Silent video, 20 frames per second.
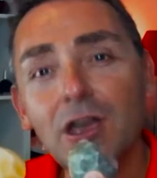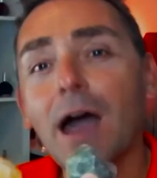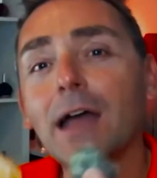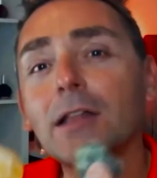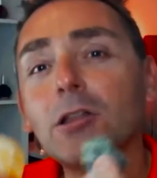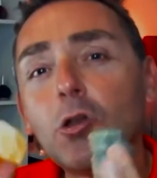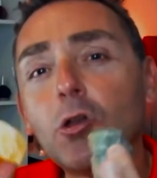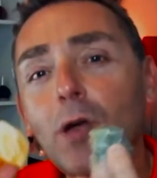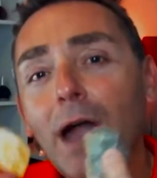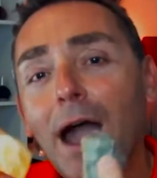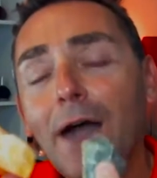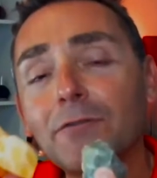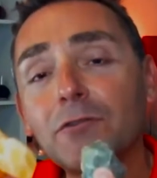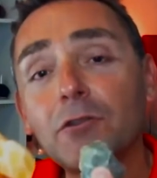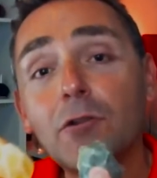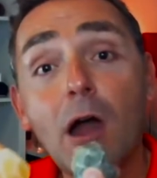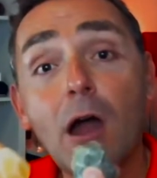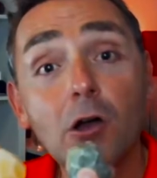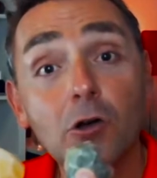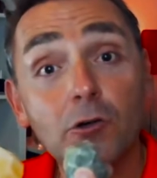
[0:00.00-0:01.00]
and look
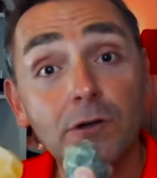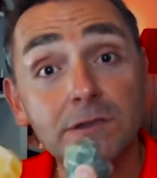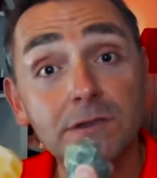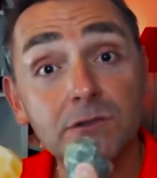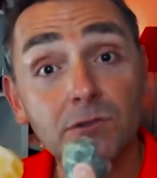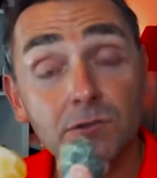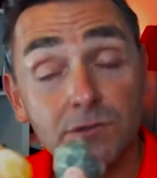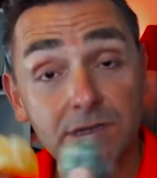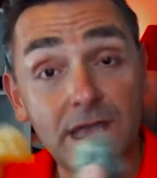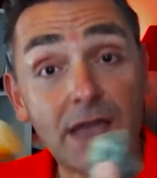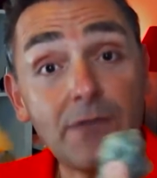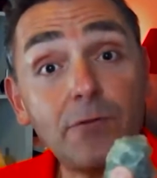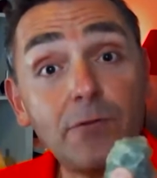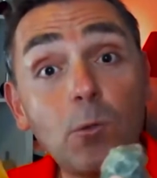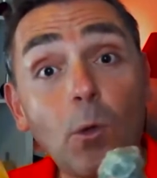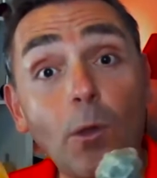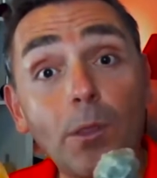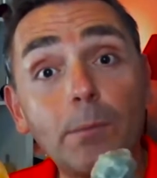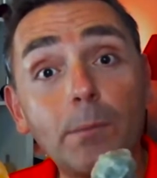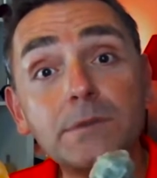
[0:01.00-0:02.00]
after our crystals if we
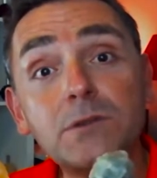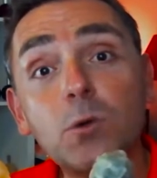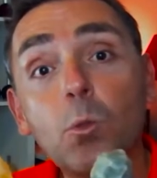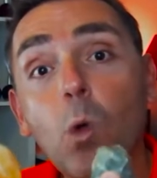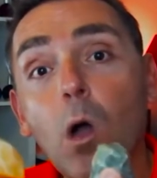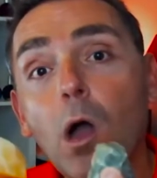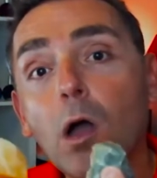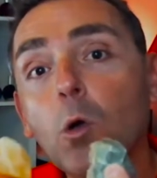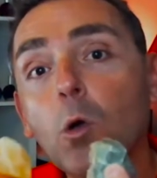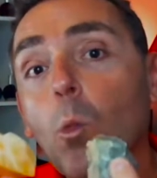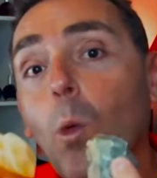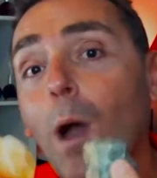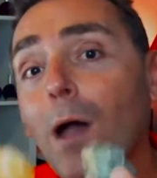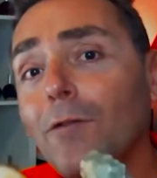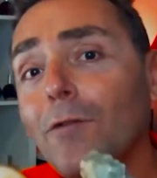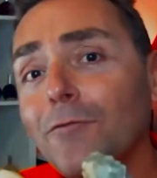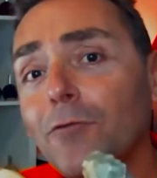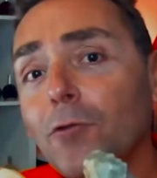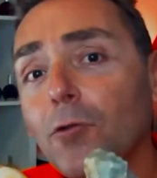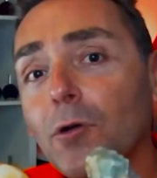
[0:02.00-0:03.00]
want them to work well
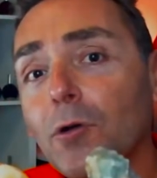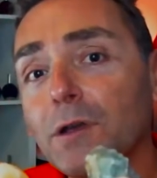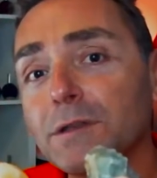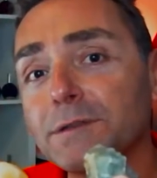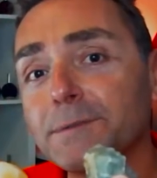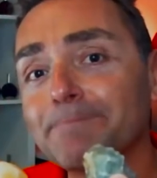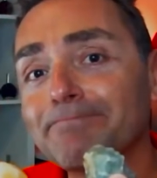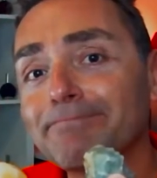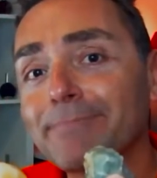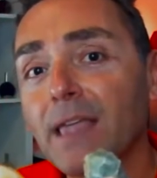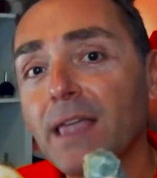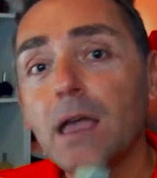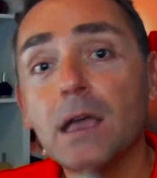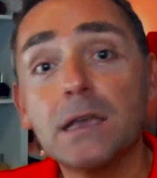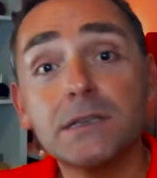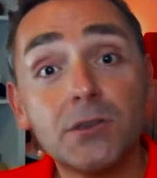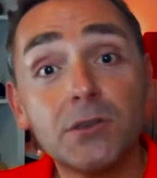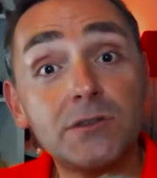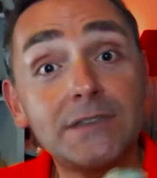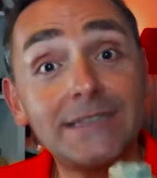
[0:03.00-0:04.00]
for us.
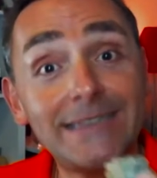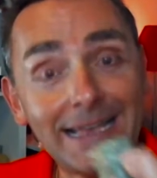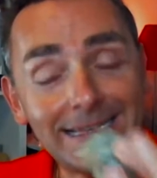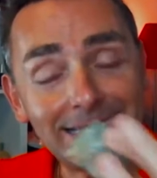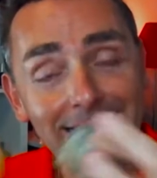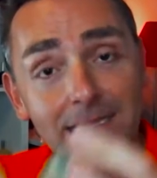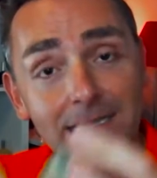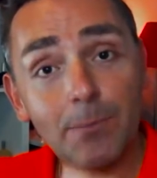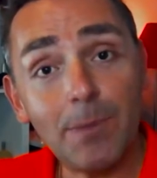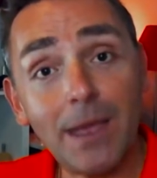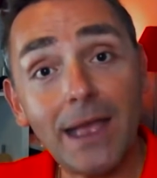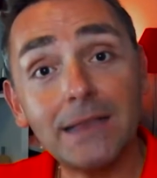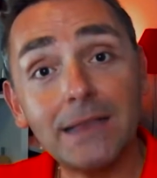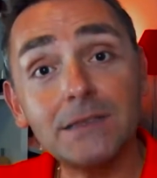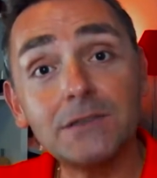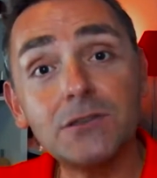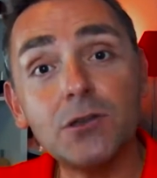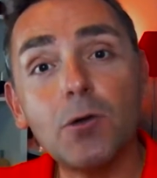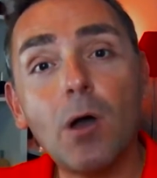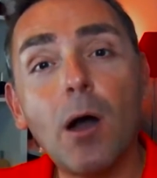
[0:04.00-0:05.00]
So setting them
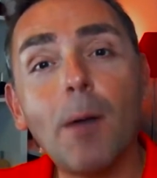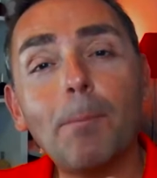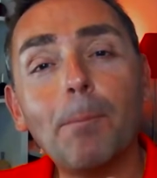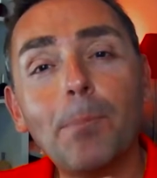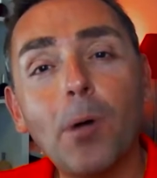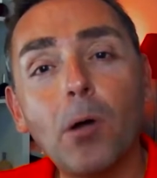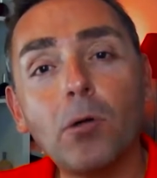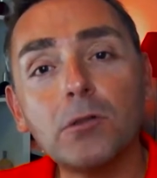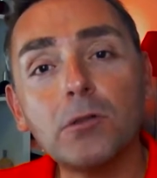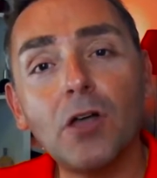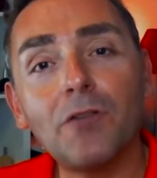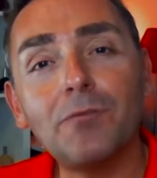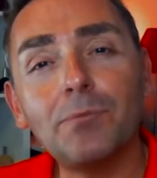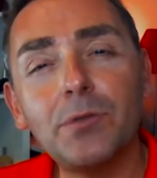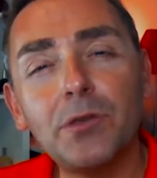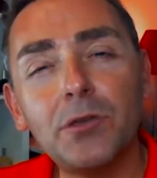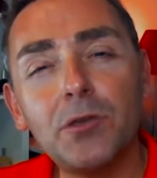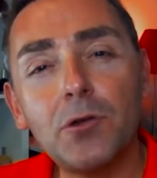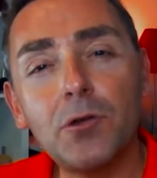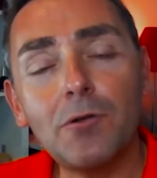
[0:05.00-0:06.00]
into a bowl of
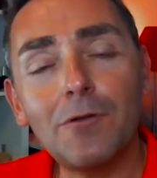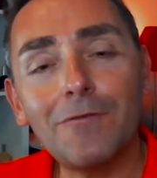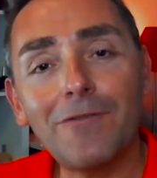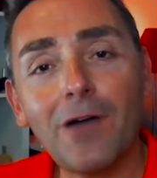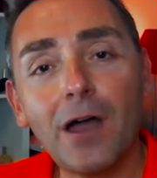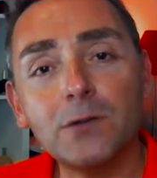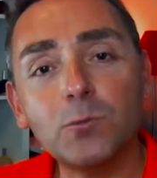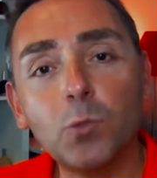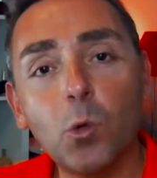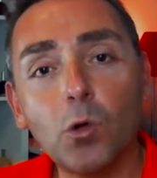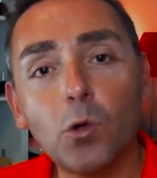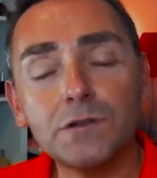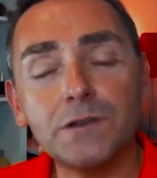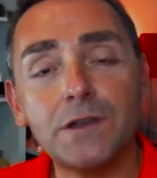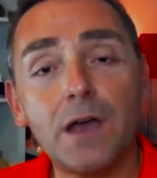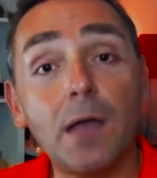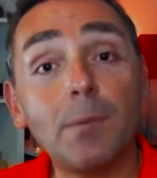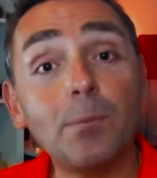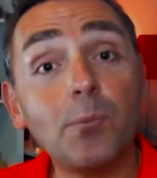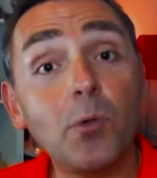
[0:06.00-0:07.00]
purified water
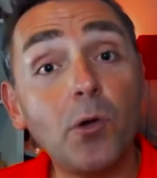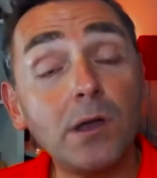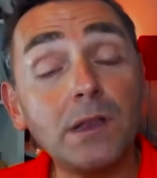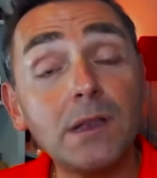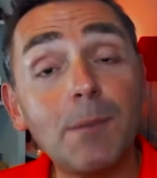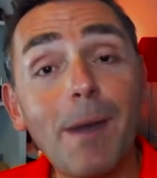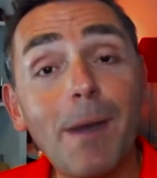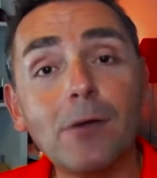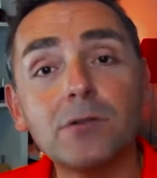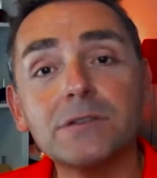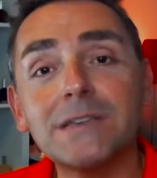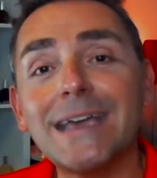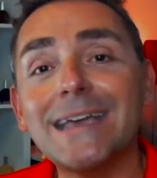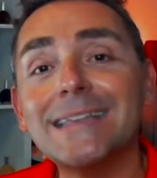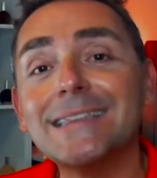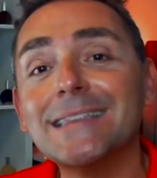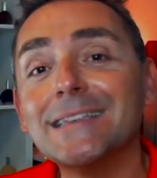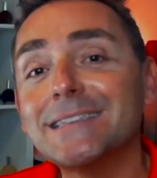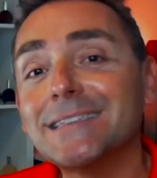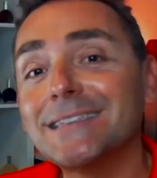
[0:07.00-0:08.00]
and putting them out
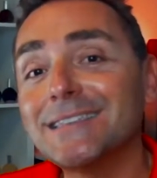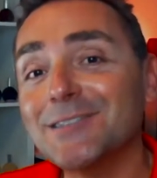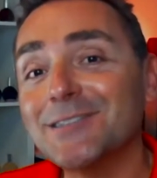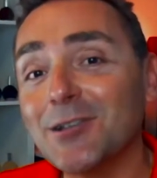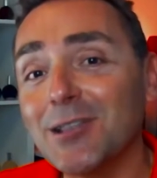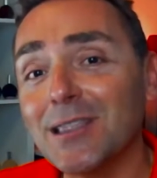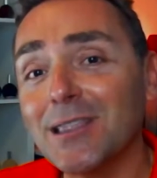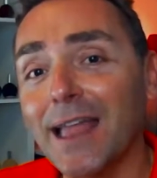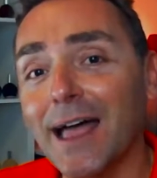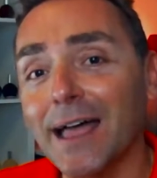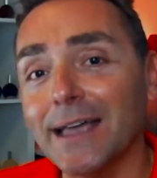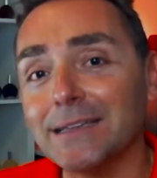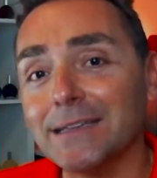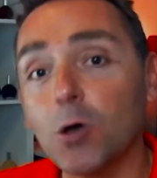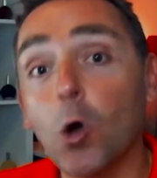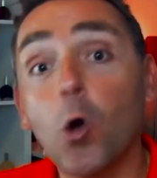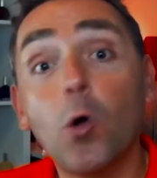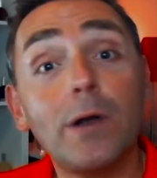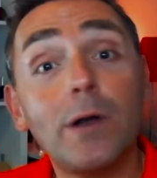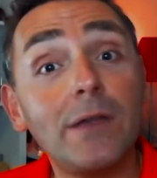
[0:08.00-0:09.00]
in the sunlight
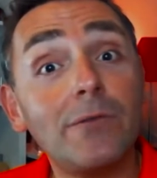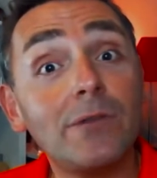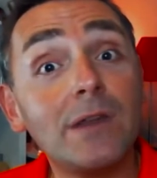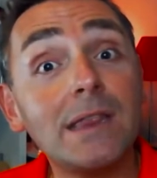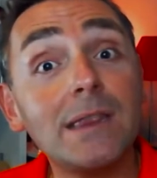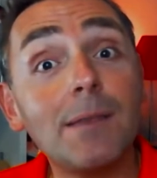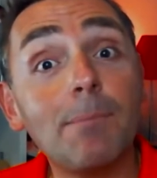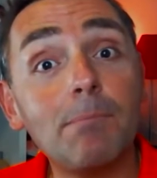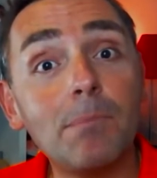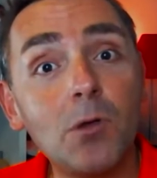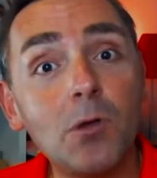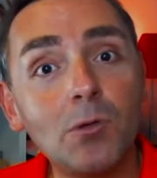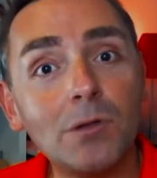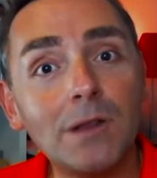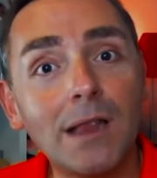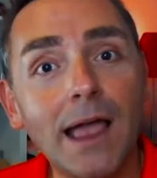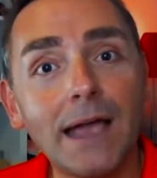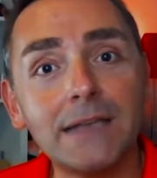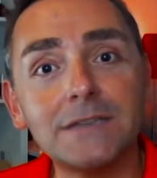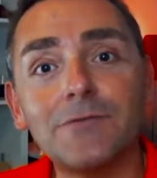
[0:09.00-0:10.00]
or even in the
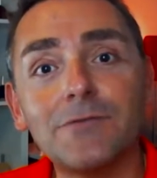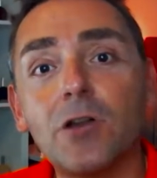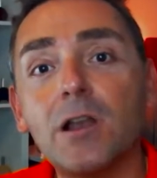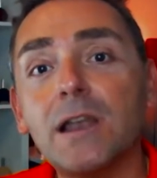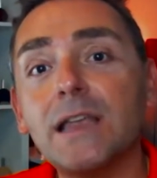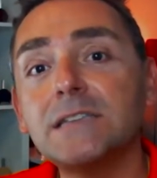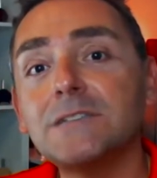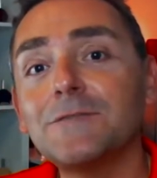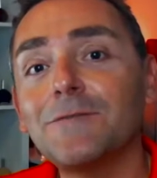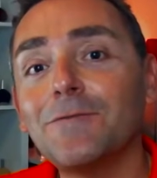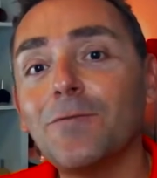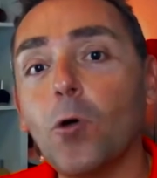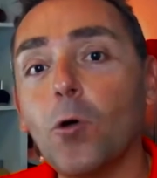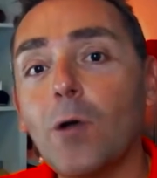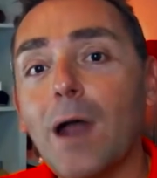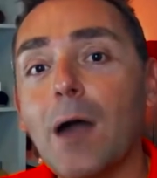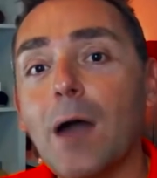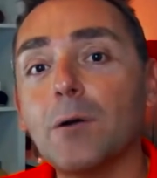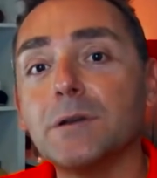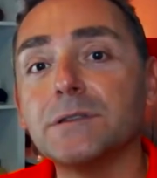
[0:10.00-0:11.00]
moonlight for at least 4
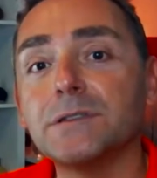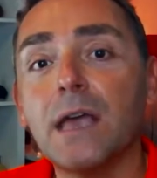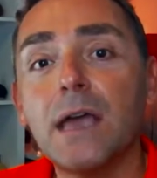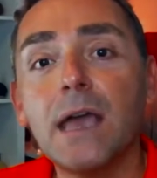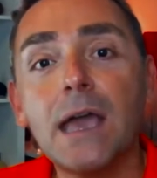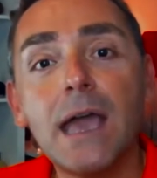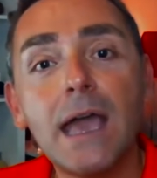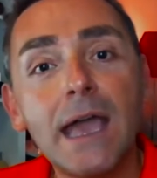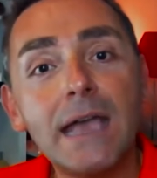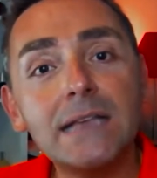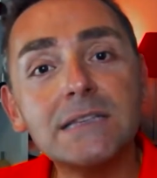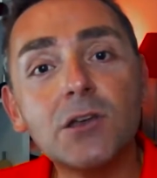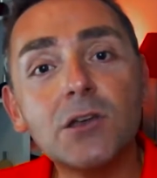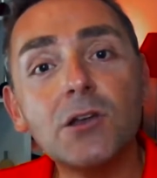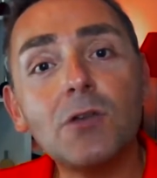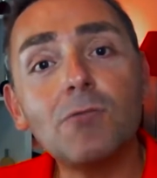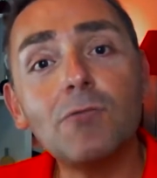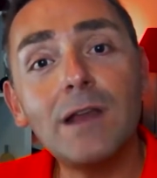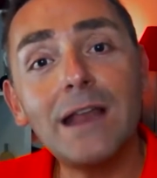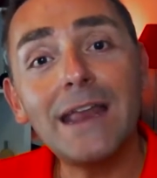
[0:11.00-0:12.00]
hours is going
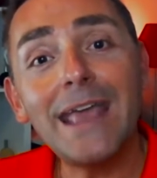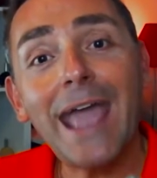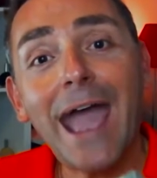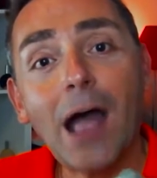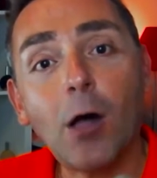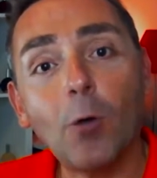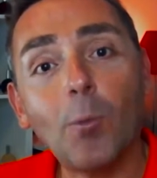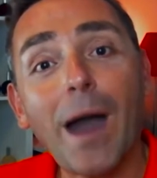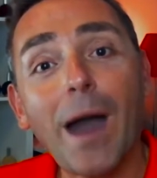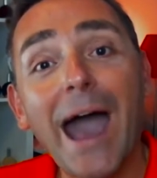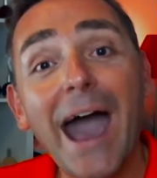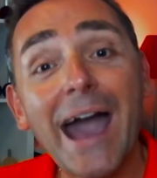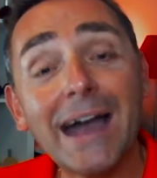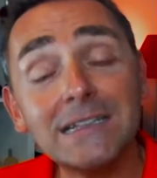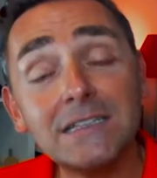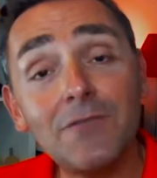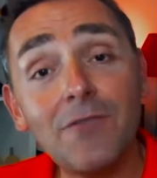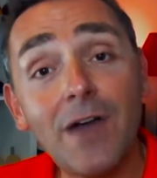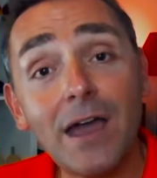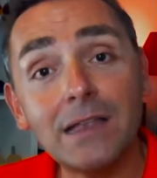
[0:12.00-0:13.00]
to really help
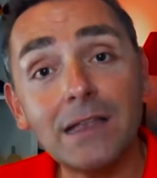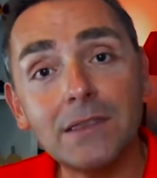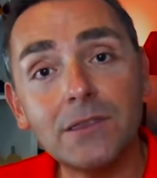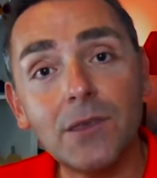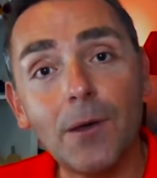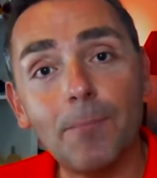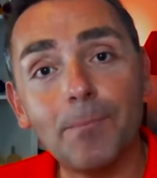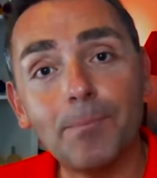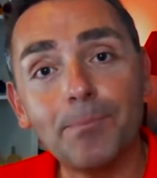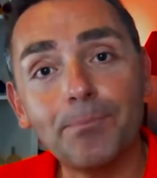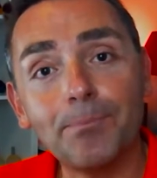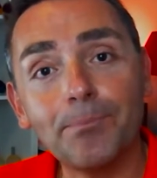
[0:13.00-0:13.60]
activate them.